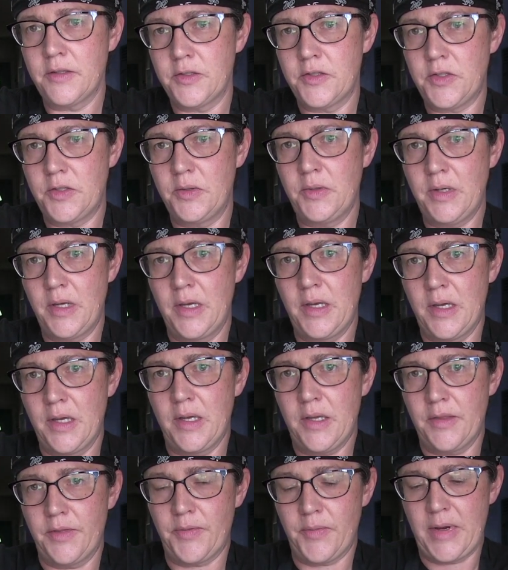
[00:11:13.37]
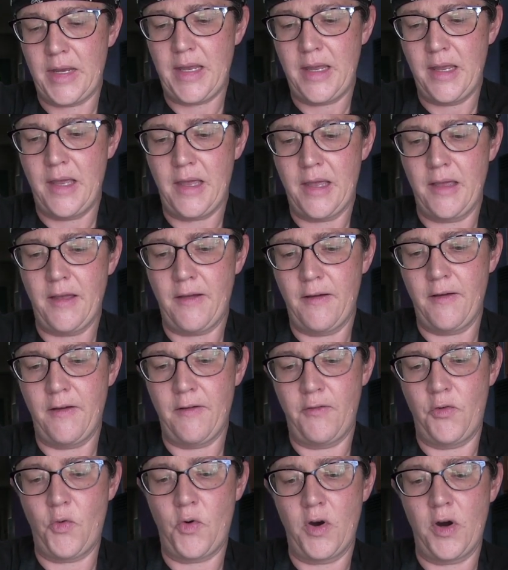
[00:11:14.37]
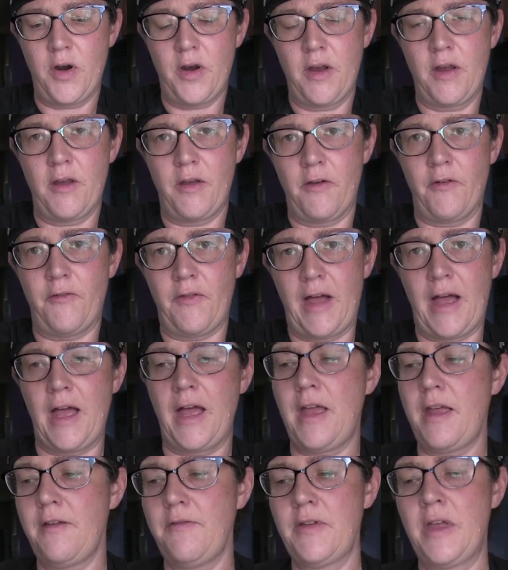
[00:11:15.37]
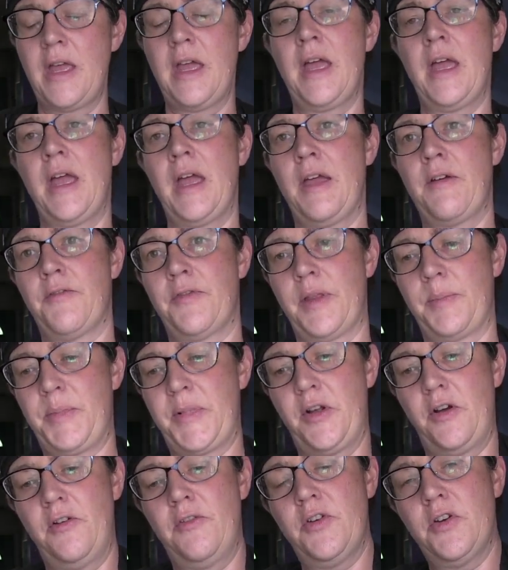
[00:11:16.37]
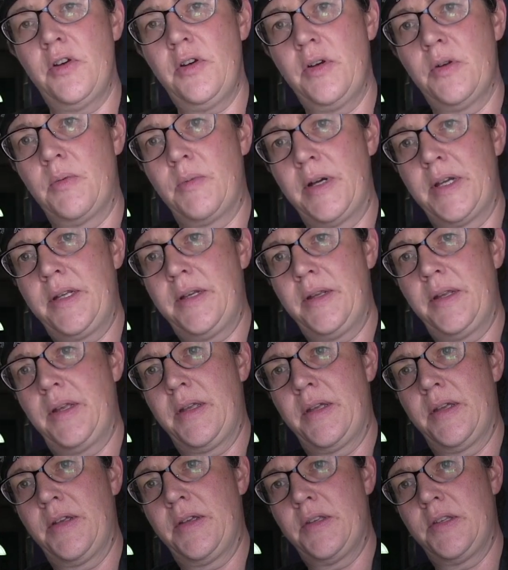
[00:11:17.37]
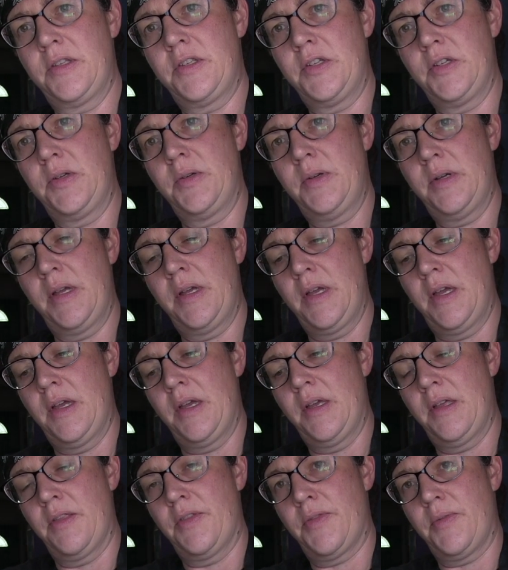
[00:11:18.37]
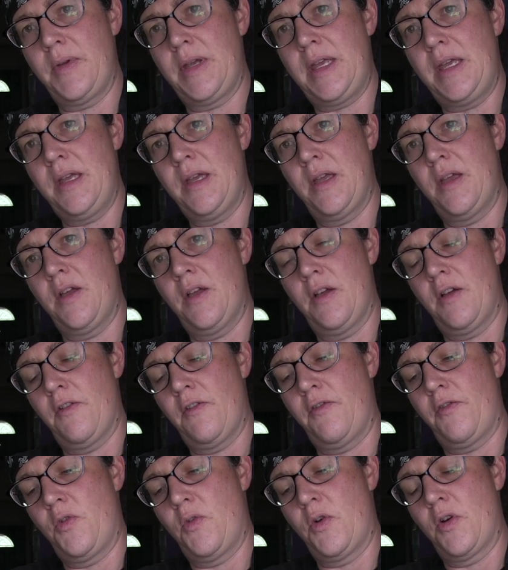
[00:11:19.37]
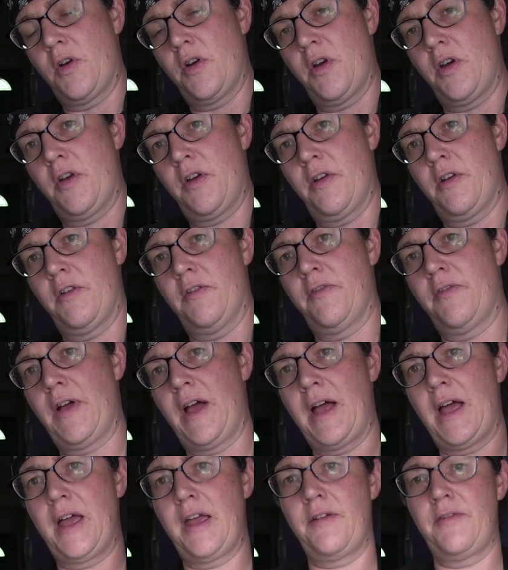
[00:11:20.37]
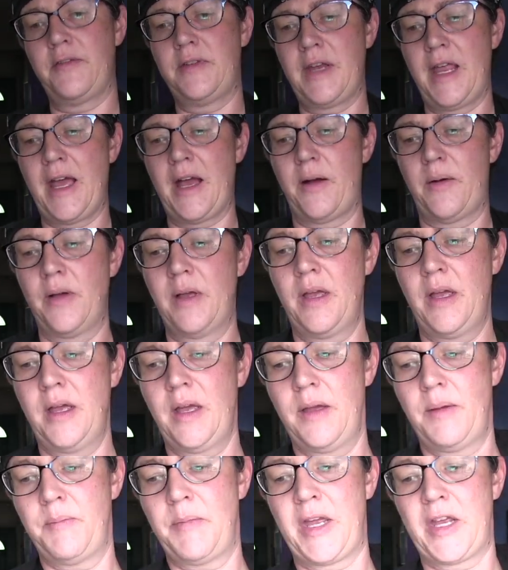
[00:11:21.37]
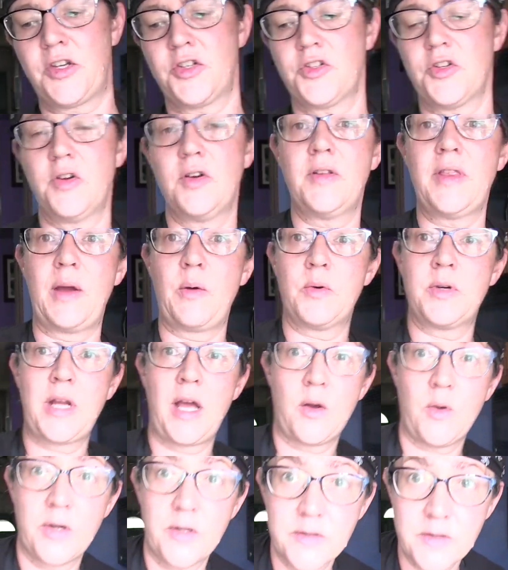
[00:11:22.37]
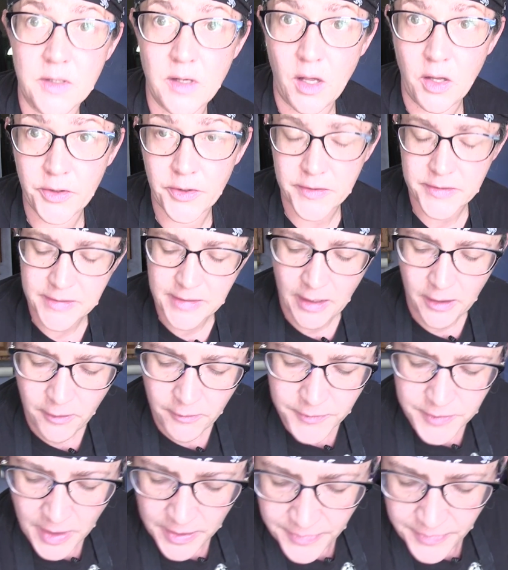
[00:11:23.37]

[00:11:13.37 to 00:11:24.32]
2, 3, 4, 5. Flip it over. 1, 2, 3, 4, 5. Now, make sure that we're not going to scald ourselves